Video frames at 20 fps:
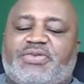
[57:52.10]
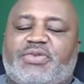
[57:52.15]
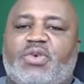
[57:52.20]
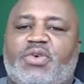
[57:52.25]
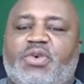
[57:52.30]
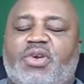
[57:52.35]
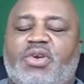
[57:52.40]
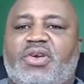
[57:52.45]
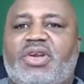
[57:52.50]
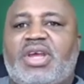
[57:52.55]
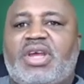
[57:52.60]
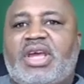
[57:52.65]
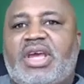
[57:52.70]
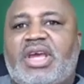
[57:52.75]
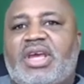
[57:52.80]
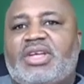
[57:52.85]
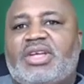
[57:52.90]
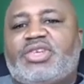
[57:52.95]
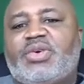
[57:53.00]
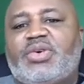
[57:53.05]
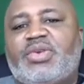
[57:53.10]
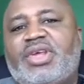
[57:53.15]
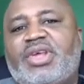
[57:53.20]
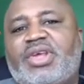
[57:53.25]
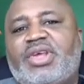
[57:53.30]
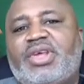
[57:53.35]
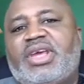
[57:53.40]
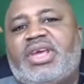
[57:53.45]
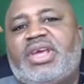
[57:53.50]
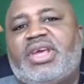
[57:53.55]
for
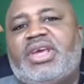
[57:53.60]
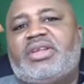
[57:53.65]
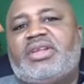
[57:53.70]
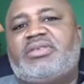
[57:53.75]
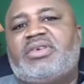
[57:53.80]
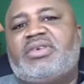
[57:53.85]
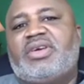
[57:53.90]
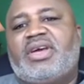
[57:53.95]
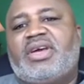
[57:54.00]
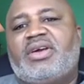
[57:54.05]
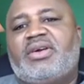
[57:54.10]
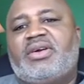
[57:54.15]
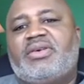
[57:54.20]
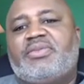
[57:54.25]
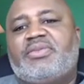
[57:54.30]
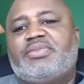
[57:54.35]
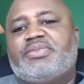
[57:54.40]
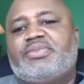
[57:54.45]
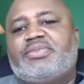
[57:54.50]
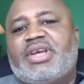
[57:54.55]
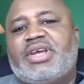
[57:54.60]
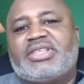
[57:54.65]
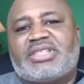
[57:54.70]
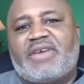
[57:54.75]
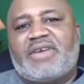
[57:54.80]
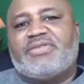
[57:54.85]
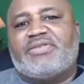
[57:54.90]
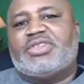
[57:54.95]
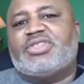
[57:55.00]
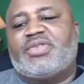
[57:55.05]
tuning in. Uh, praise
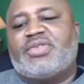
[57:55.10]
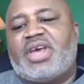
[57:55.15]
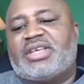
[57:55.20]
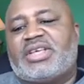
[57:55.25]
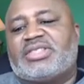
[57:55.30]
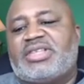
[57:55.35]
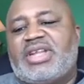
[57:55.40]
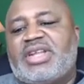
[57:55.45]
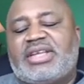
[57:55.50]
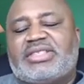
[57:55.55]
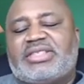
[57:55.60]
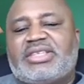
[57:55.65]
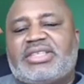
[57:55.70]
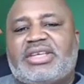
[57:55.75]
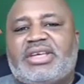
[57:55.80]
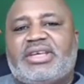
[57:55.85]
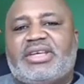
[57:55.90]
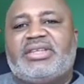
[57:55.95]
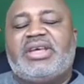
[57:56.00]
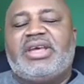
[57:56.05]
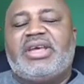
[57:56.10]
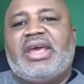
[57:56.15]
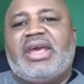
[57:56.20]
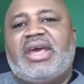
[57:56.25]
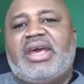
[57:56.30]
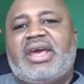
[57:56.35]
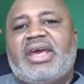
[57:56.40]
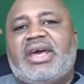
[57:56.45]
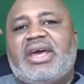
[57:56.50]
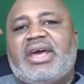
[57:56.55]
God for 2019.
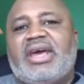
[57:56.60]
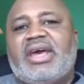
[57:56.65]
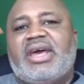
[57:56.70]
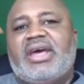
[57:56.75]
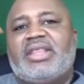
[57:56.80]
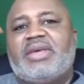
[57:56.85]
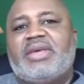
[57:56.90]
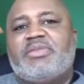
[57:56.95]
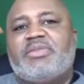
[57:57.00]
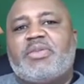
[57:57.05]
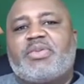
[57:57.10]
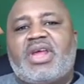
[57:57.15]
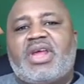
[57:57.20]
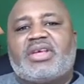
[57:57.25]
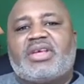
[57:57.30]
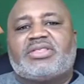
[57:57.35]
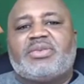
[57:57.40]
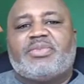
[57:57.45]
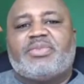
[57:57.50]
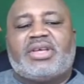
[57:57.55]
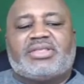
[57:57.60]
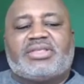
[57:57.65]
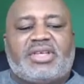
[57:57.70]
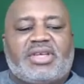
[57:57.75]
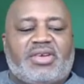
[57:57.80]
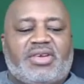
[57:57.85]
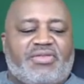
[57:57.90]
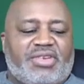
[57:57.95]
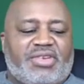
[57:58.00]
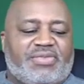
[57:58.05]
Uh, let me pronounce a
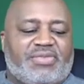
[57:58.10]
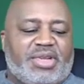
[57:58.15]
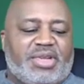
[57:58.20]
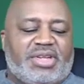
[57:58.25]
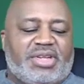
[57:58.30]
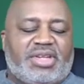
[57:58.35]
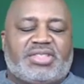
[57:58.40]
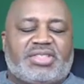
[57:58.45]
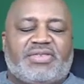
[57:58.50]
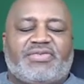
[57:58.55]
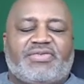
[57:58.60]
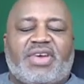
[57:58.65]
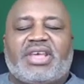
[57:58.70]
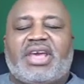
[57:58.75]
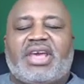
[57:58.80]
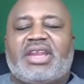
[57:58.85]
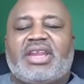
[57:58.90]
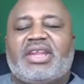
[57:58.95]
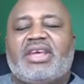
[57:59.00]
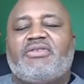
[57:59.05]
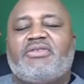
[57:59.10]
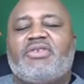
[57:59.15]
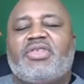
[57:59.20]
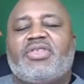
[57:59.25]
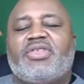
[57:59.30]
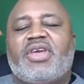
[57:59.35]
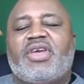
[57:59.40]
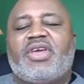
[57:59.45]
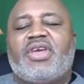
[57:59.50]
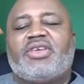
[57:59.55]
blessing over benediction. Father God in heaven,
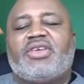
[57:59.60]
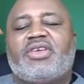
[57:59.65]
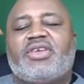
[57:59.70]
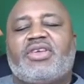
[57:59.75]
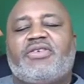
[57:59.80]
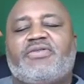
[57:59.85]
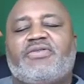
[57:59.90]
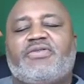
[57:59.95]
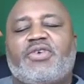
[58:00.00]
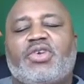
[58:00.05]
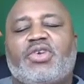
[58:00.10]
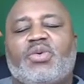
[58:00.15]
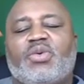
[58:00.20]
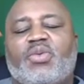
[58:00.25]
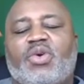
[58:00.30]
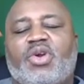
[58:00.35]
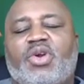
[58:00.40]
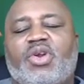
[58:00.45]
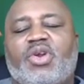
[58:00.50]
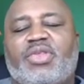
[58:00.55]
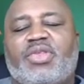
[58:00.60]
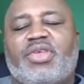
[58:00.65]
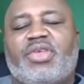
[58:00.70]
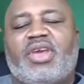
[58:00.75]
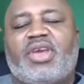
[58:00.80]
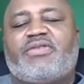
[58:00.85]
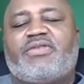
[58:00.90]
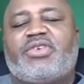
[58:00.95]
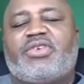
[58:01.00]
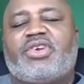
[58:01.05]
we thank you for your word. We
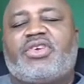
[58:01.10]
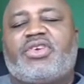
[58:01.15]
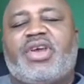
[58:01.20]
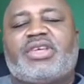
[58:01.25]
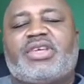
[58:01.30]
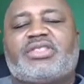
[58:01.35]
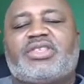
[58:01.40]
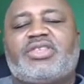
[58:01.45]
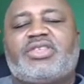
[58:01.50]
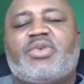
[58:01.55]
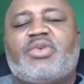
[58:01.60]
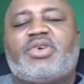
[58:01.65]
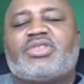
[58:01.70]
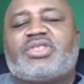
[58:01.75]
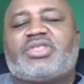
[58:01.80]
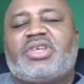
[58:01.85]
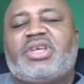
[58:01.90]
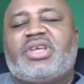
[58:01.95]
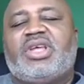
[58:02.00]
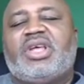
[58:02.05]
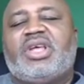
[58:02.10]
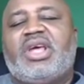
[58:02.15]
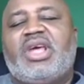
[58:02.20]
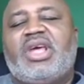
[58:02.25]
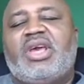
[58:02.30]
thank you for your grace and your mercy.